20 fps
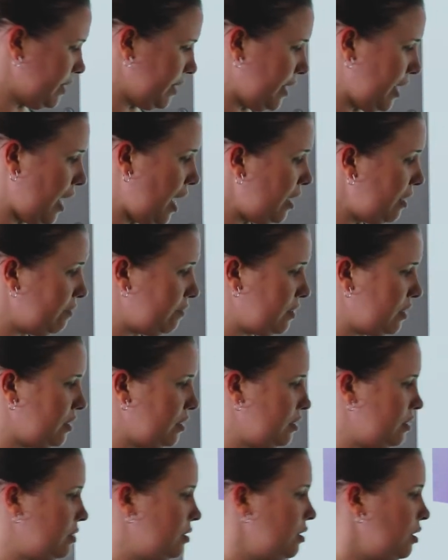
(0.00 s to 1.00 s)
to get out of
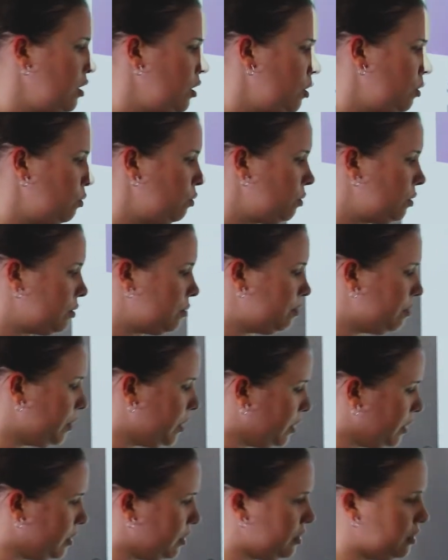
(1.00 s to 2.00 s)
this would
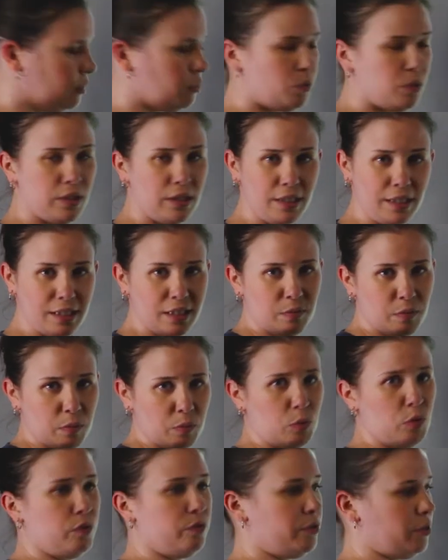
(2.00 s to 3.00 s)
need to be
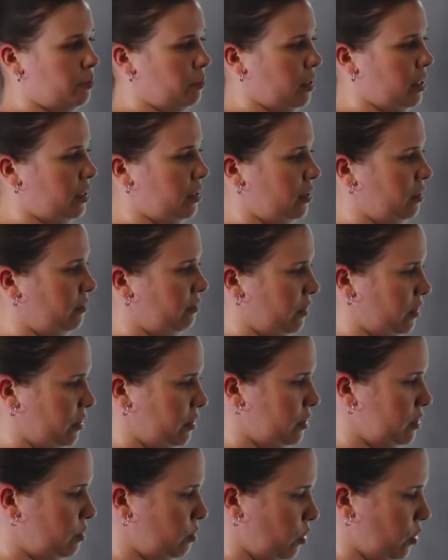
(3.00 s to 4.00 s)
moved to make it a
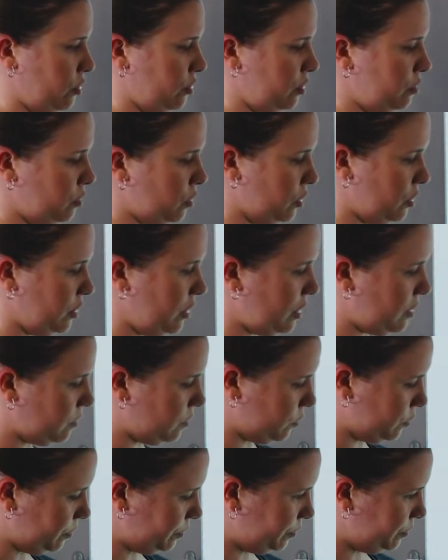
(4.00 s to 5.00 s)
very small number, a
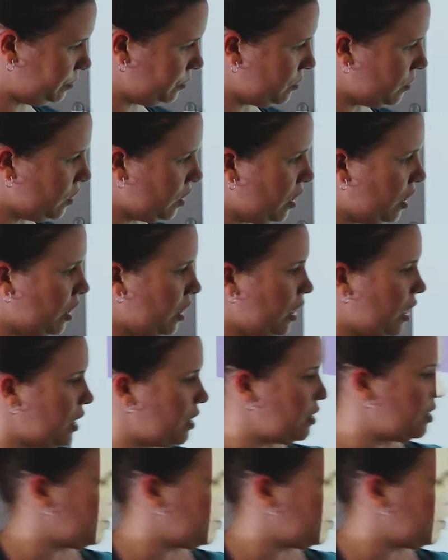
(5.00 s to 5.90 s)
decimal. And